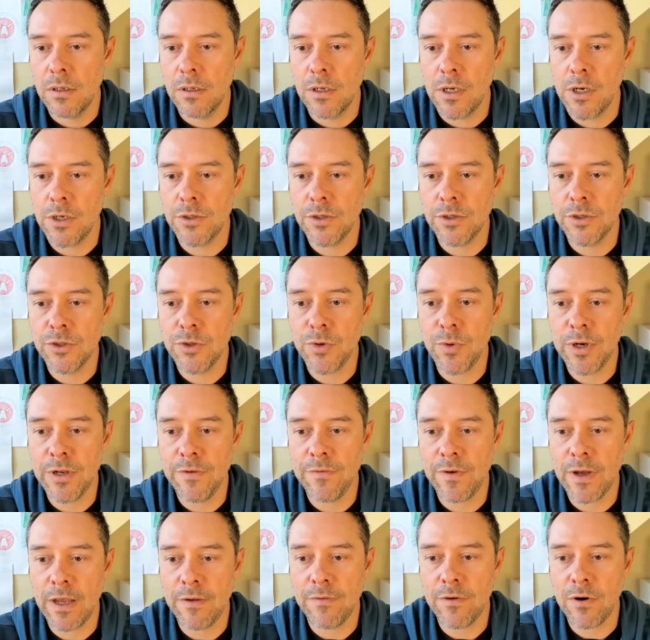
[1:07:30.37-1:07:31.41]

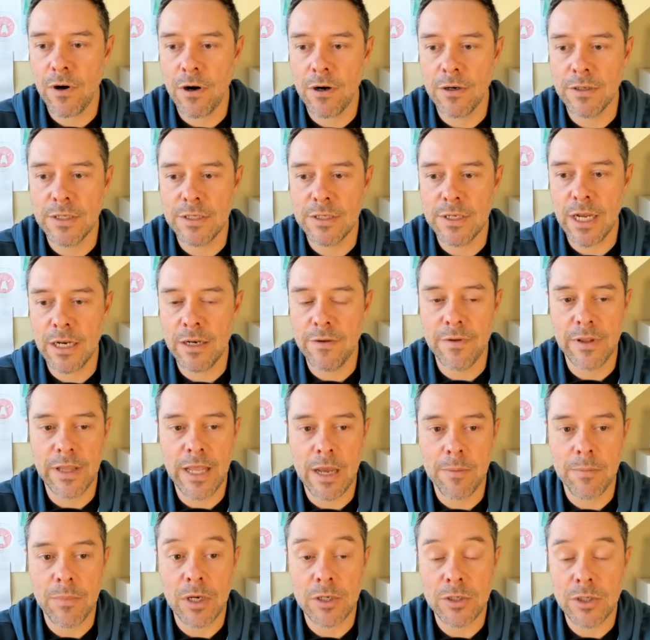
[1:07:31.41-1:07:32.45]
125 cards is not even
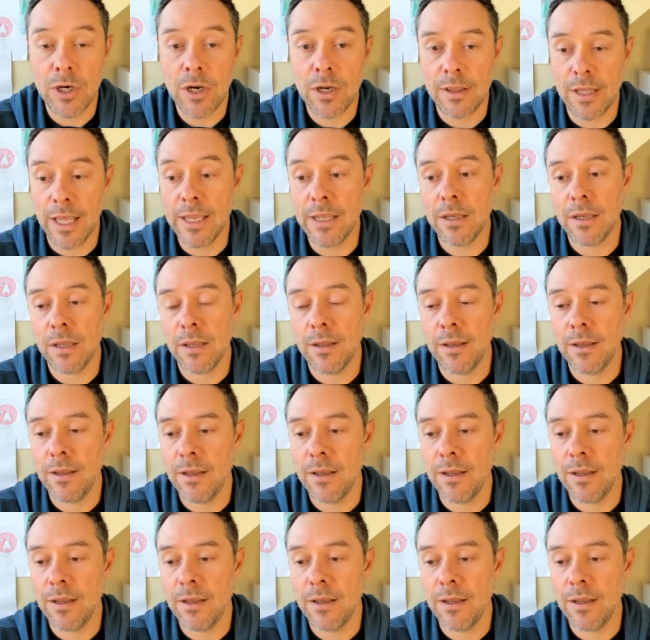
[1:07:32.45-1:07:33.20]
that much. Like